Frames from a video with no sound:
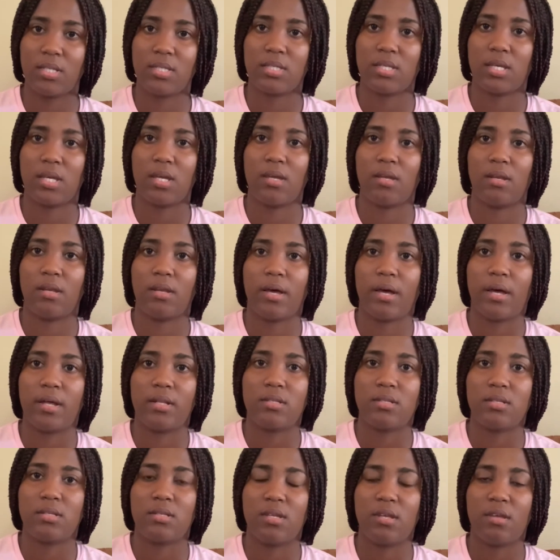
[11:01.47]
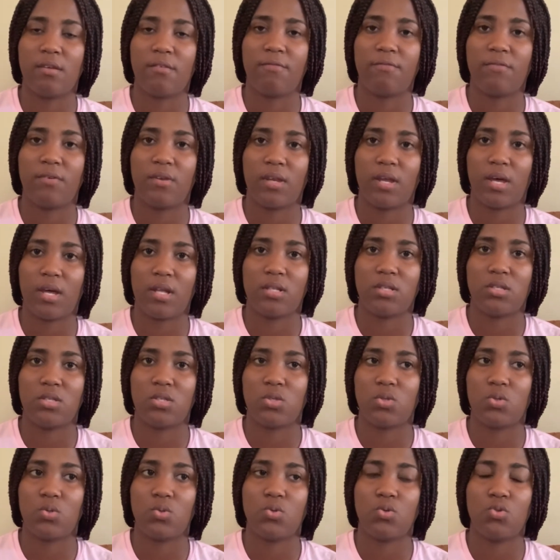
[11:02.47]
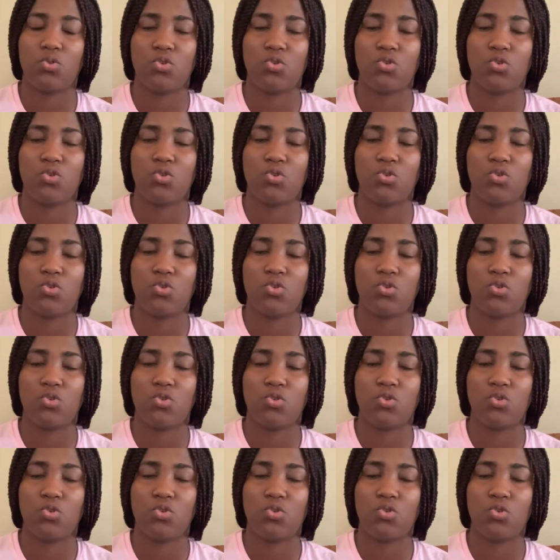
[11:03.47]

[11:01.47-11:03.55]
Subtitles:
saying that they finance you